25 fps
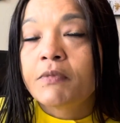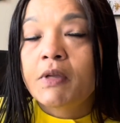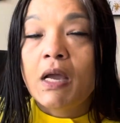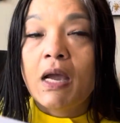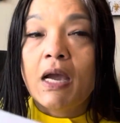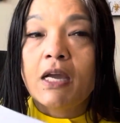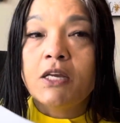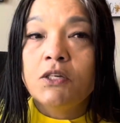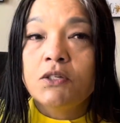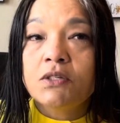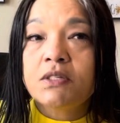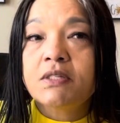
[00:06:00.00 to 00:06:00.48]

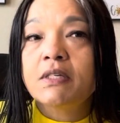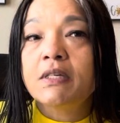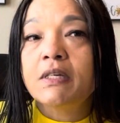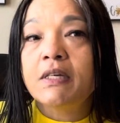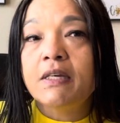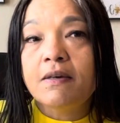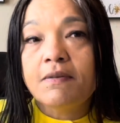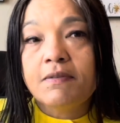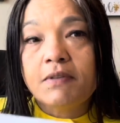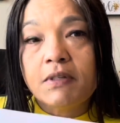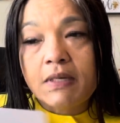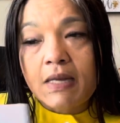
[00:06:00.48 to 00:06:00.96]
used to
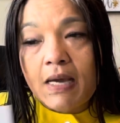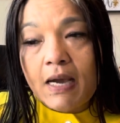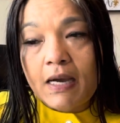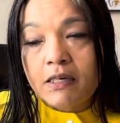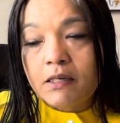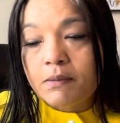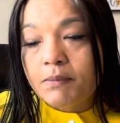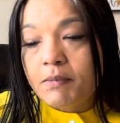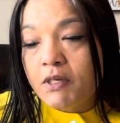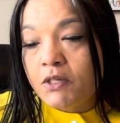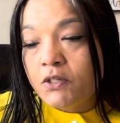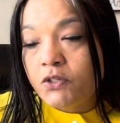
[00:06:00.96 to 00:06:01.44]
give the
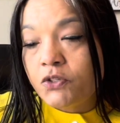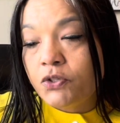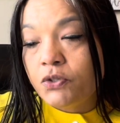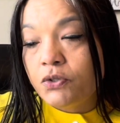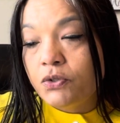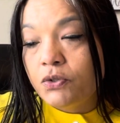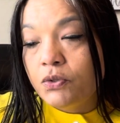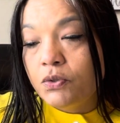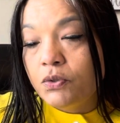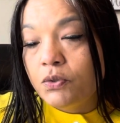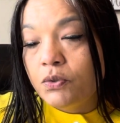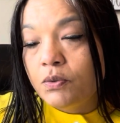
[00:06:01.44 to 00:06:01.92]
document
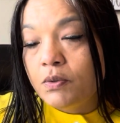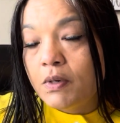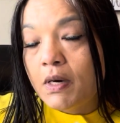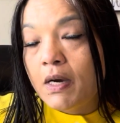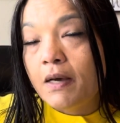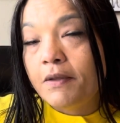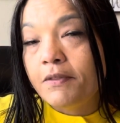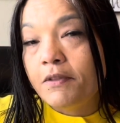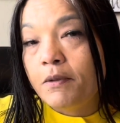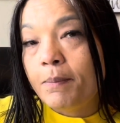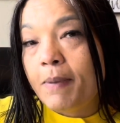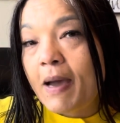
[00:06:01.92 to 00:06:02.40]
to
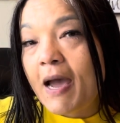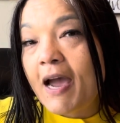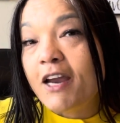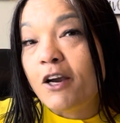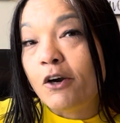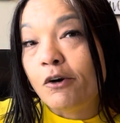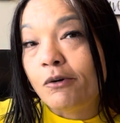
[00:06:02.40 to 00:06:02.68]
the buyer,